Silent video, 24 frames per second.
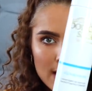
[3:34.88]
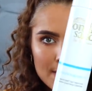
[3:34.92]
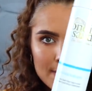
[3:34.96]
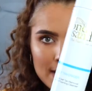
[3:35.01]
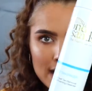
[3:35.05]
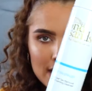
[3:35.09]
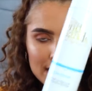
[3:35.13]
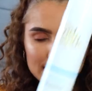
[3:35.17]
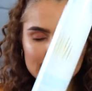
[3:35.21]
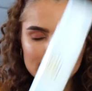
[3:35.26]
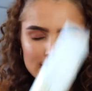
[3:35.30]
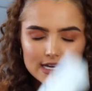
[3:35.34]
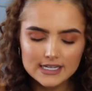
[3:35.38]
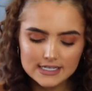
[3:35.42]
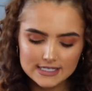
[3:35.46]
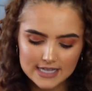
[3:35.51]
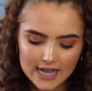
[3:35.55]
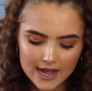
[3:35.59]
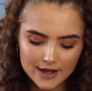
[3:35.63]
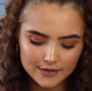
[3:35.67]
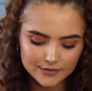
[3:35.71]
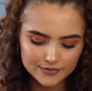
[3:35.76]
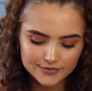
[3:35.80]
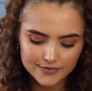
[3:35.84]
about this
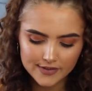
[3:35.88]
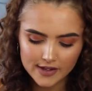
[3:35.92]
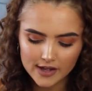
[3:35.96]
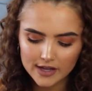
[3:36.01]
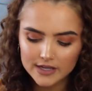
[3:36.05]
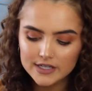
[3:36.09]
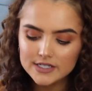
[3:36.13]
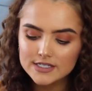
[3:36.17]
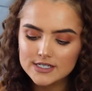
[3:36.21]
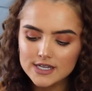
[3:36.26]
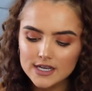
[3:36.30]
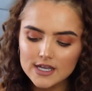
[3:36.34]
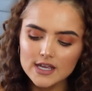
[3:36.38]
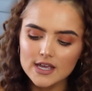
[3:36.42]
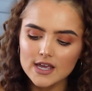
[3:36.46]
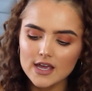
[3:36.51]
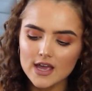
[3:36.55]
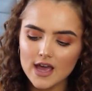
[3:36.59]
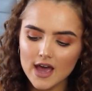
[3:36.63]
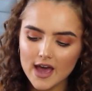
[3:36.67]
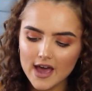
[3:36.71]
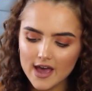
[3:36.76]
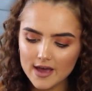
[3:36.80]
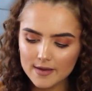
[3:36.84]
at first.
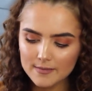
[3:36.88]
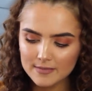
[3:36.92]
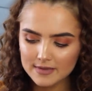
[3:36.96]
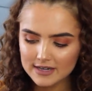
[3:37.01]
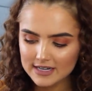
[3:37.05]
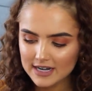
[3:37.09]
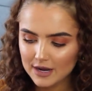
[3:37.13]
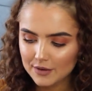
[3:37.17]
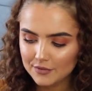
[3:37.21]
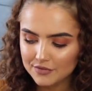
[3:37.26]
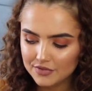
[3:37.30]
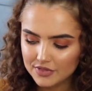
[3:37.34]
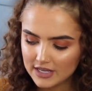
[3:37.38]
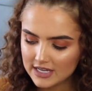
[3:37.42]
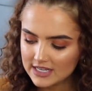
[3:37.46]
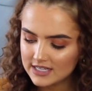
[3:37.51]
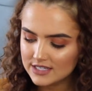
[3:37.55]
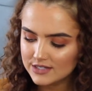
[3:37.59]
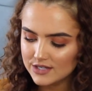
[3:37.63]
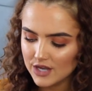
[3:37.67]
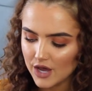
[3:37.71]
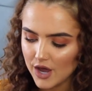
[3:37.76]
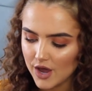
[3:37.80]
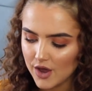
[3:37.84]
Now
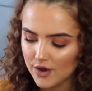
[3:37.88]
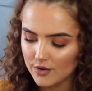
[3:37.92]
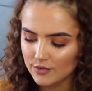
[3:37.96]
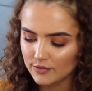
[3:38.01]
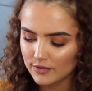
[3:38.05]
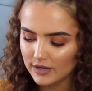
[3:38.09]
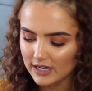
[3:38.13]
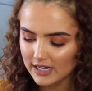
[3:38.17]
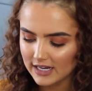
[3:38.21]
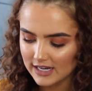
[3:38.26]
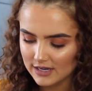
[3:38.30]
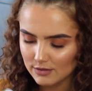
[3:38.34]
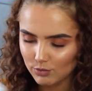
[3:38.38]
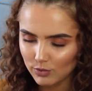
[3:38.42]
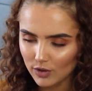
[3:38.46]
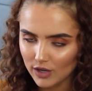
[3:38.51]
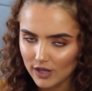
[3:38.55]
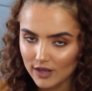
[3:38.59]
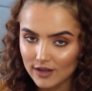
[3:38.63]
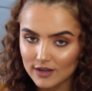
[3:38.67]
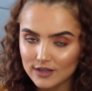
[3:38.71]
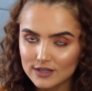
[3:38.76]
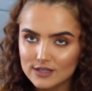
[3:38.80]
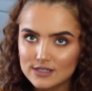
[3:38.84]
this only
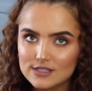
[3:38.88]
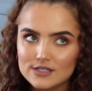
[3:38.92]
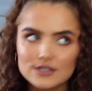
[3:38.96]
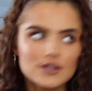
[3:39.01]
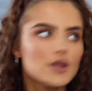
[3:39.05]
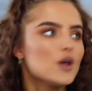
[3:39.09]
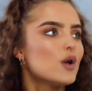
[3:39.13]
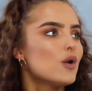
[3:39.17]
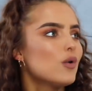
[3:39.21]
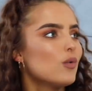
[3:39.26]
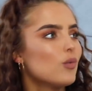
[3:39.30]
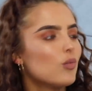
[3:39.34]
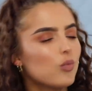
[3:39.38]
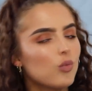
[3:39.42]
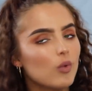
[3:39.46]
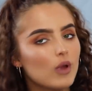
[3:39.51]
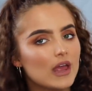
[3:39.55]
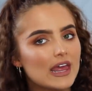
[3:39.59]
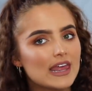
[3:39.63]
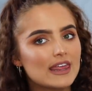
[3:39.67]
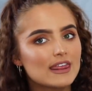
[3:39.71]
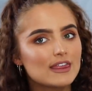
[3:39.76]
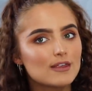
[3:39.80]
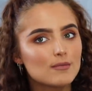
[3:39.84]
works
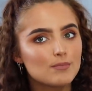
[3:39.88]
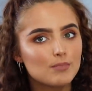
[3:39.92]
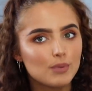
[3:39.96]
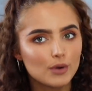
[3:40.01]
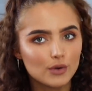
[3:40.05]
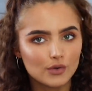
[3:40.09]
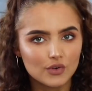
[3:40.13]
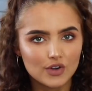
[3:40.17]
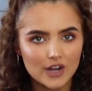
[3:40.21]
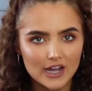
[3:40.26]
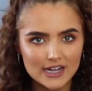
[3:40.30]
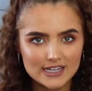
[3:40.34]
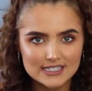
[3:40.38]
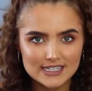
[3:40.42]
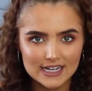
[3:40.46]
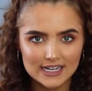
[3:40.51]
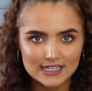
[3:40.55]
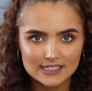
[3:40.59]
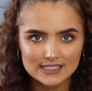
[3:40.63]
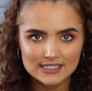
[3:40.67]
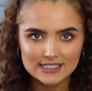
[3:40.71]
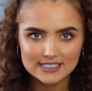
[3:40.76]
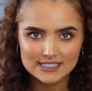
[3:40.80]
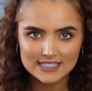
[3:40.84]
with Bondi
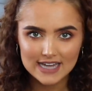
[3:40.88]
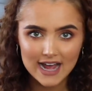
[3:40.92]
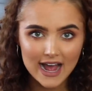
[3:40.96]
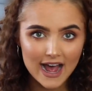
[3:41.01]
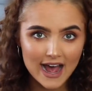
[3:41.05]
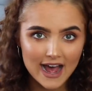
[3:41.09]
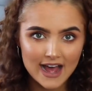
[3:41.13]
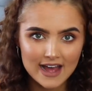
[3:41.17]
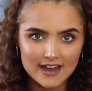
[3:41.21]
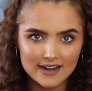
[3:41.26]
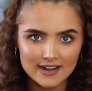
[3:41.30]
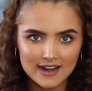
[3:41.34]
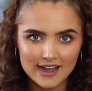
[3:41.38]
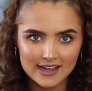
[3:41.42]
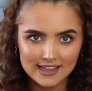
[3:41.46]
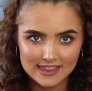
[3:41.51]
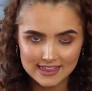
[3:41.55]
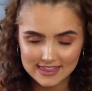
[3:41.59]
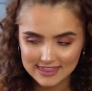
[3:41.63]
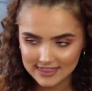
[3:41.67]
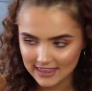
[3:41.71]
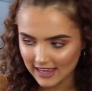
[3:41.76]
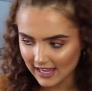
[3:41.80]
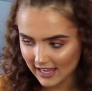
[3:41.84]
Sands Tan, I
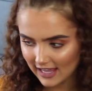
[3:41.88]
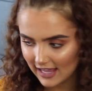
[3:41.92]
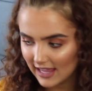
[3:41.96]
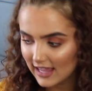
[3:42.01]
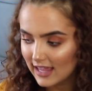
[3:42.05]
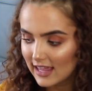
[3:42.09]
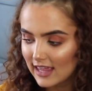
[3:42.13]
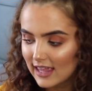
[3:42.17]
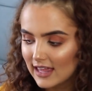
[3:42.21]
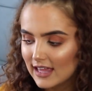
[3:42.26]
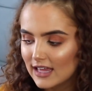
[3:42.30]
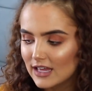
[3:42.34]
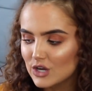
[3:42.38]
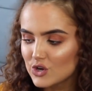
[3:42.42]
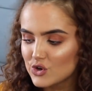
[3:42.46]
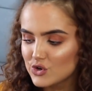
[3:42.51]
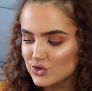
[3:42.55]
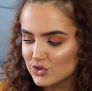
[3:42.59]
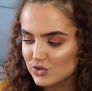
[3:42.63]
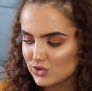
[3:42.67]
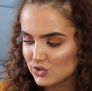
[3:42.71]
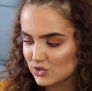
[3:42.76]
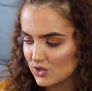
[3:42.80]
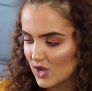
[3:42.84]
think.
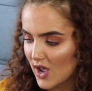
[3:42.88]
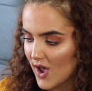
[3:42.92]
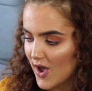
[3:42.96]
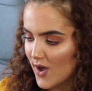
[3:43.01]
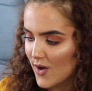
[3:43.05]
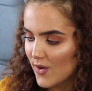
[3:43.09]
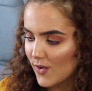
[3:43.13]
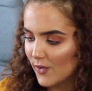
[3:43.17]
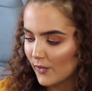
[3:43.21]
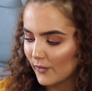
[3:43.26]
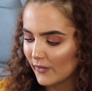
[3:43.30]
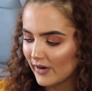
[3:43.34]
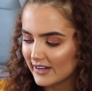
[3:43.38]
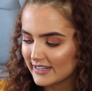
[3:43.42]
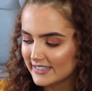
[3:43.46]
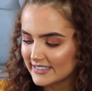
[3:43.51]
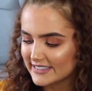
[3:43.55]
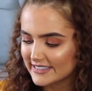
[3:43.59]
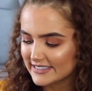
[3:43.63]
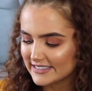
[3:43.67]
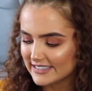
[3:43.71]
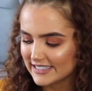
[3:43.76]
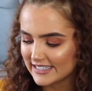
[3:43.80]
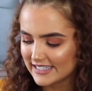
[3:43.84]
So
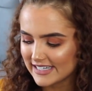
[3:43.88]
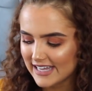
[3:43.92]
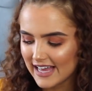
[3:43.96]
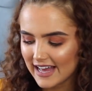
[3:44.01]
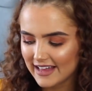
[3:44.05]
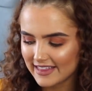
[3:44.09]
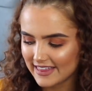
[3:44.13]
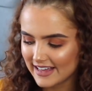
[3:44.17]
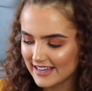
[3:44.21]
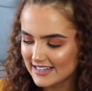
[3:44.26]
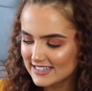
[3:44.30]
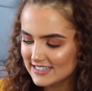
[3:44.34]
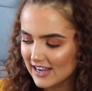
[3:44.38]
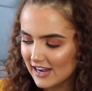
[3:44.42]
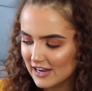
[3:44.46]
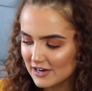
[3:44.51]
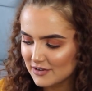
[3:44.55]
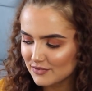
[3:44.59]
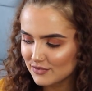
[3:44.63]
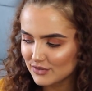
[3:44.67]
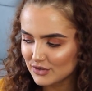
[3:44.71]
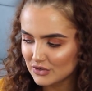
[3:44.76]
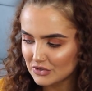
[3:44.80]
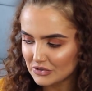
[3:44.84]
yeah, that's kind
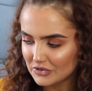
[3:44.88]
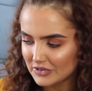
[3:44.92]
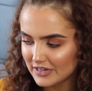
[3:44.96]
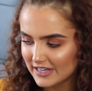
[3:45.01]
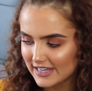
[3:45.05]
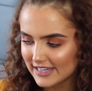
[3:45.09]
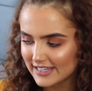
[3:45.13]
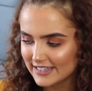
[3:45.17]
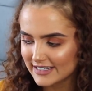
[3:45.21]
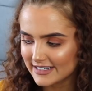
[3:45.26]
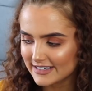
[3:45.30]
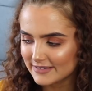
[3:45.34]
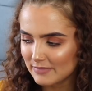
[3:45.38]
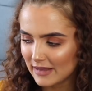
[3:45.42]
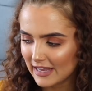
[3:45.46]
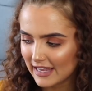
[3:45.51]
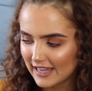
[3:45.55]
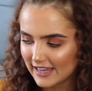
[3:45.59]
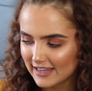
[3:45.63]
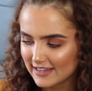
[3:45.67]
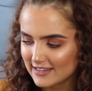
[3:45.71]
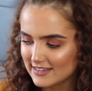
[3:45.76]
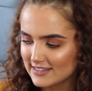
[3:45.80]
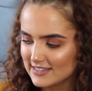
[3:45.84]
of annoying
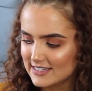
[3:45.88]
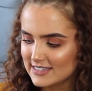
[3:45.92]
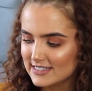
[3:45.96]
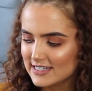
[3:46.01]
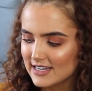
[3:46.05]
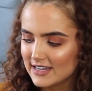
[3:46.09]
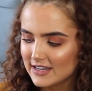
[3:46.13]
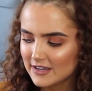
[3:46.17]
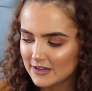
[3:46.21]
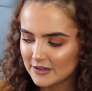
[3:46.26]
because